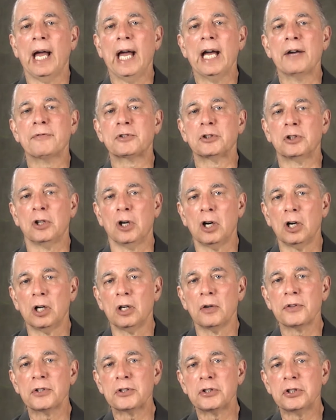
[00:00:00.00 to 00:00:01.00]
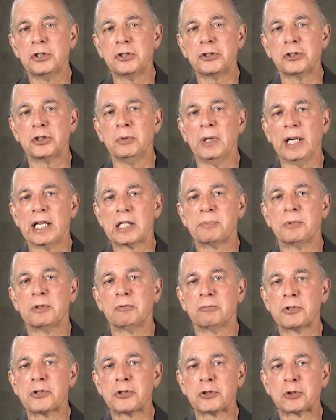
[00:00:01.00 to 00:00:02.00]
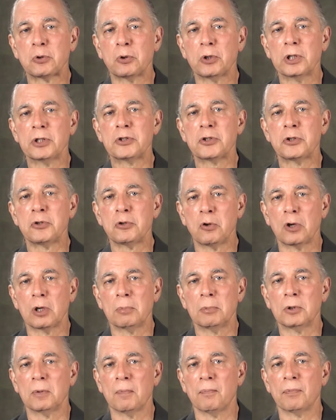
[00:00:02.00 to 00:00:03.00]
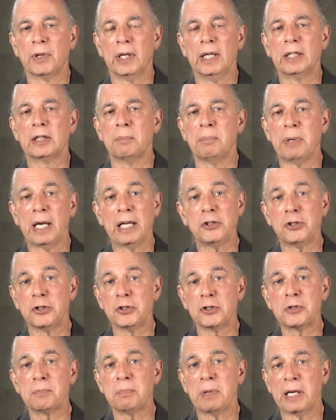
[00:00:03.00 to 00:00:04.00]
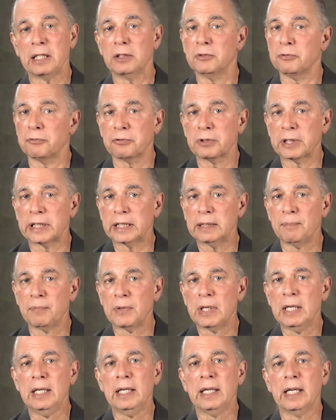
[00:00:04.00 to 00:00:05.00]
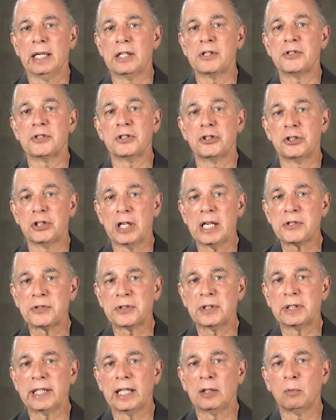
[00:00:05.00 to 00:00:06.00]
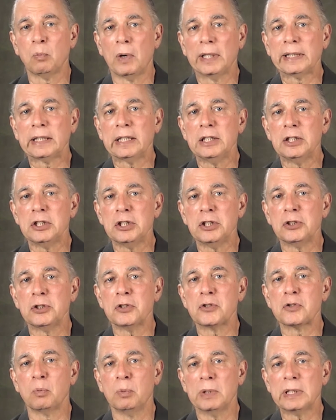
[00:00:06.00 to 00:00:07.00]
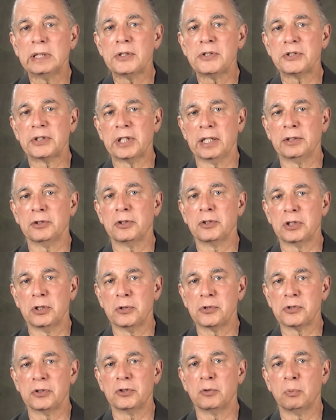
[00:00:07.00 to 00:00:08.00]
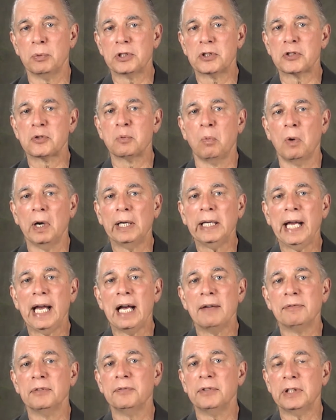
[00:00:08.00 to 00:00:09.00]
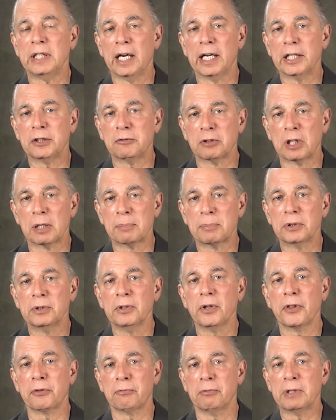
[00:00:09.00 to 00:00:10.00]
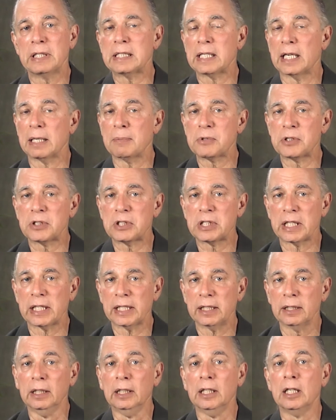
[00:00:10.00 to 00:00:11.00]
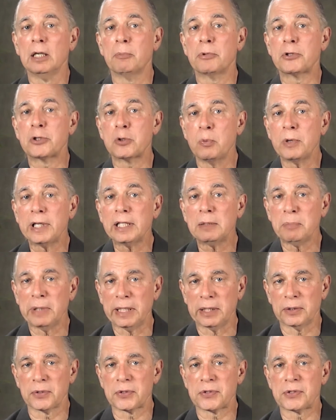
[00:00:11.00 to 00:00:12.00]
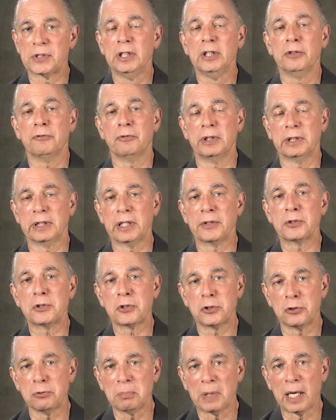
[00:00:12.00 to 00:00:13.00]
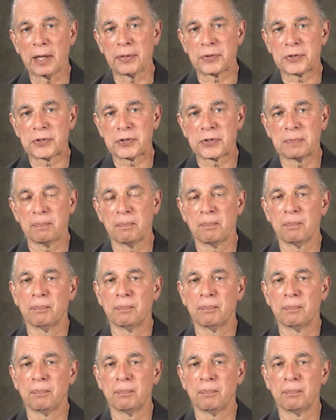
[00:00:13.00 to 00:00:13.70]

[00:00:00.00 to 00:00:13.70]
After all the tissue has been restored to normal and the patient is pain-free, it is suggested that one continues with the standard dosage, which is 1/2 of an eyedropper 3 times a day between meals for another 2 months.